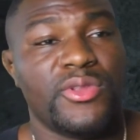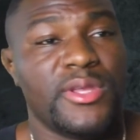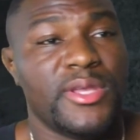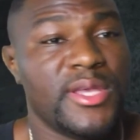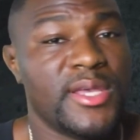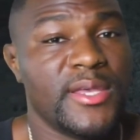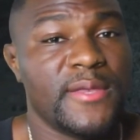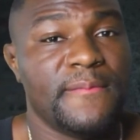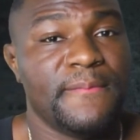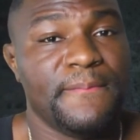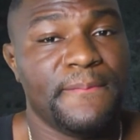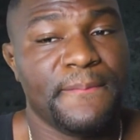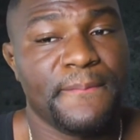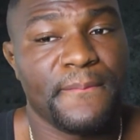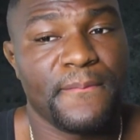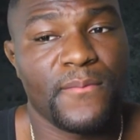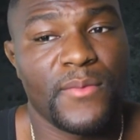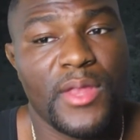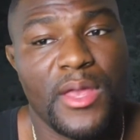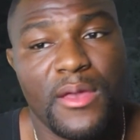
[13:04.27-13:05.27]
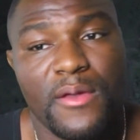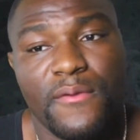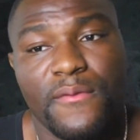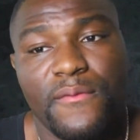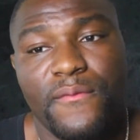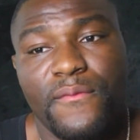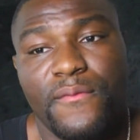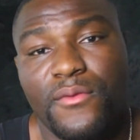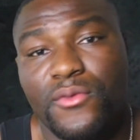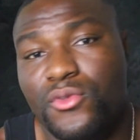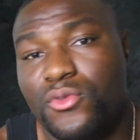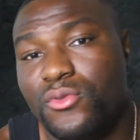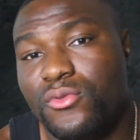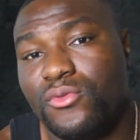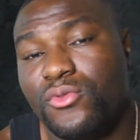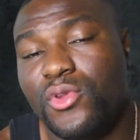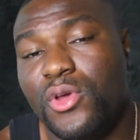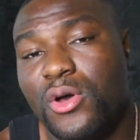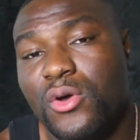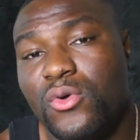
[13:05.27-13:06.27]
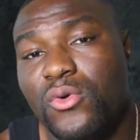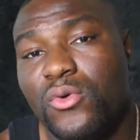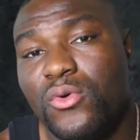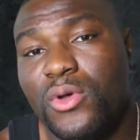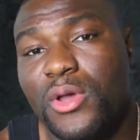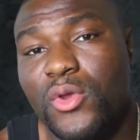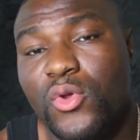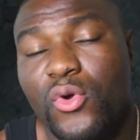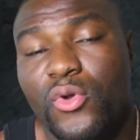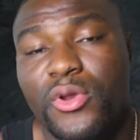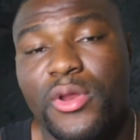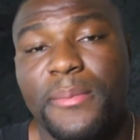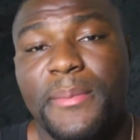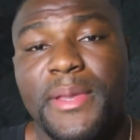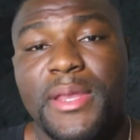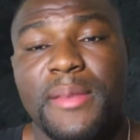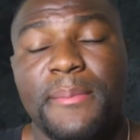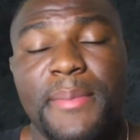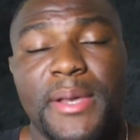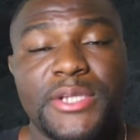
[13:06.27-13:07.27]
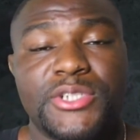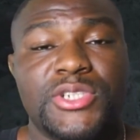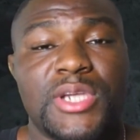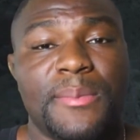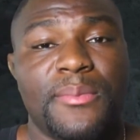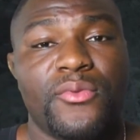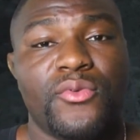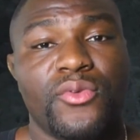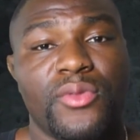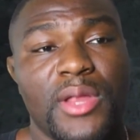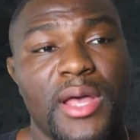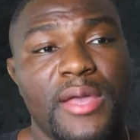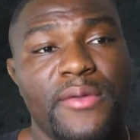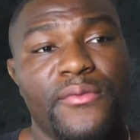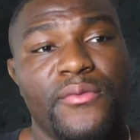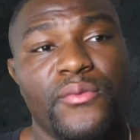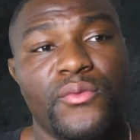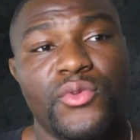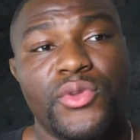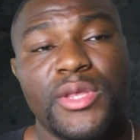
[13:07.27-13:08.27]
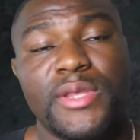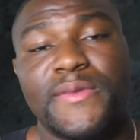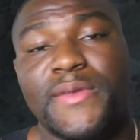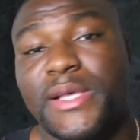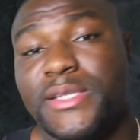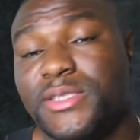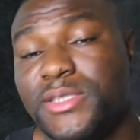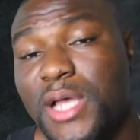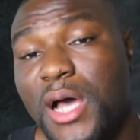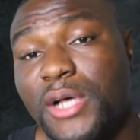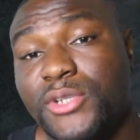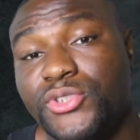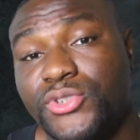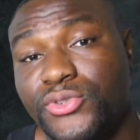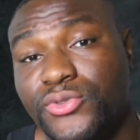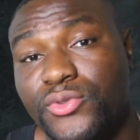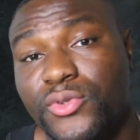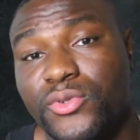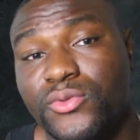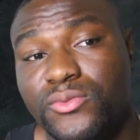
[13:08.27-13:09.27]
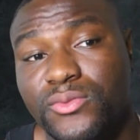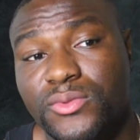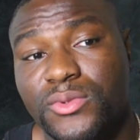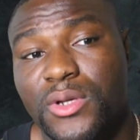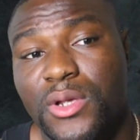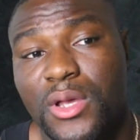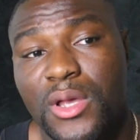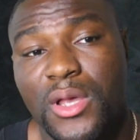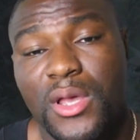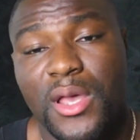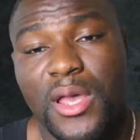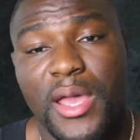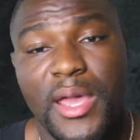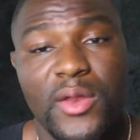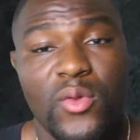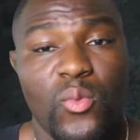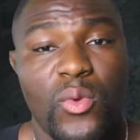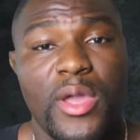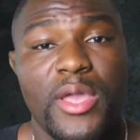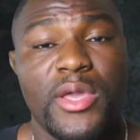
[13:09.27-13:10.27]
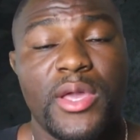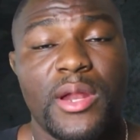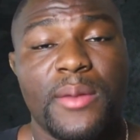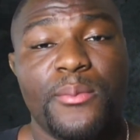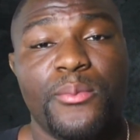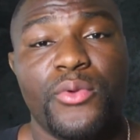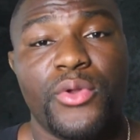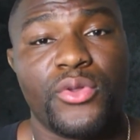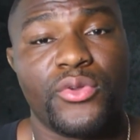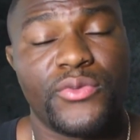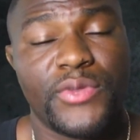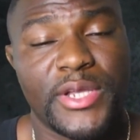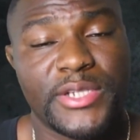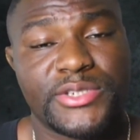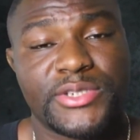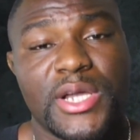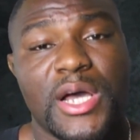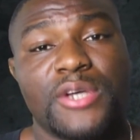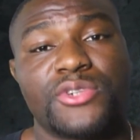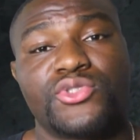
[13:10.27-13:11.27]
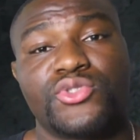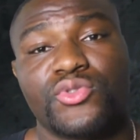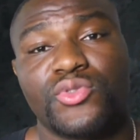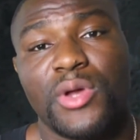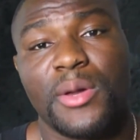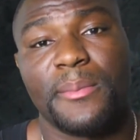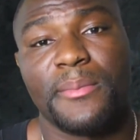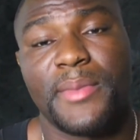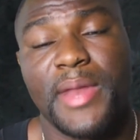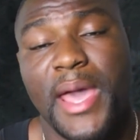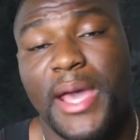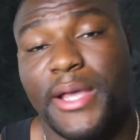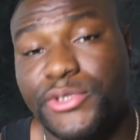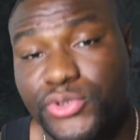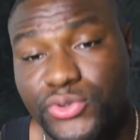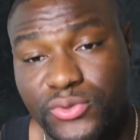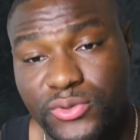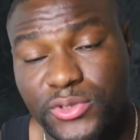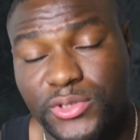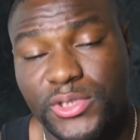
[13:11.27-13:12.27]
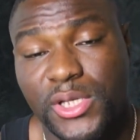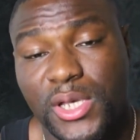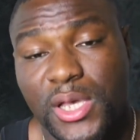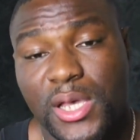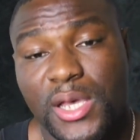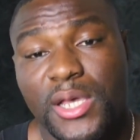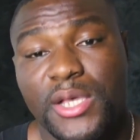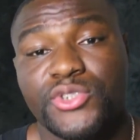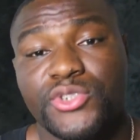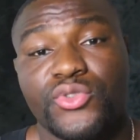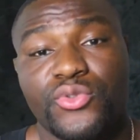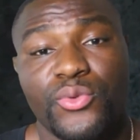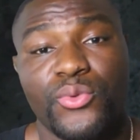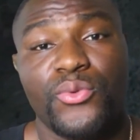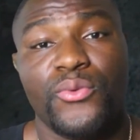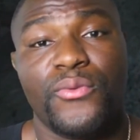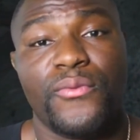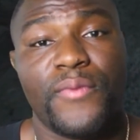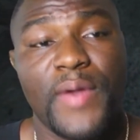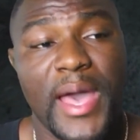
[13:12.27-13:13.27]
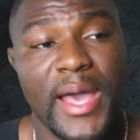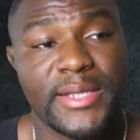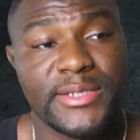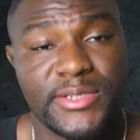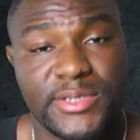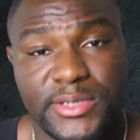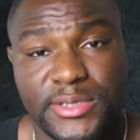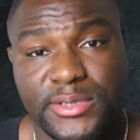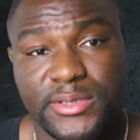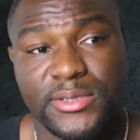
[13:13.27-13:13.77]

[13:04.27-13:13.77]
it. In order to be in the best shape of your life, you need testosterone. And the way you're going to bring your testosterone up naturally is through fasting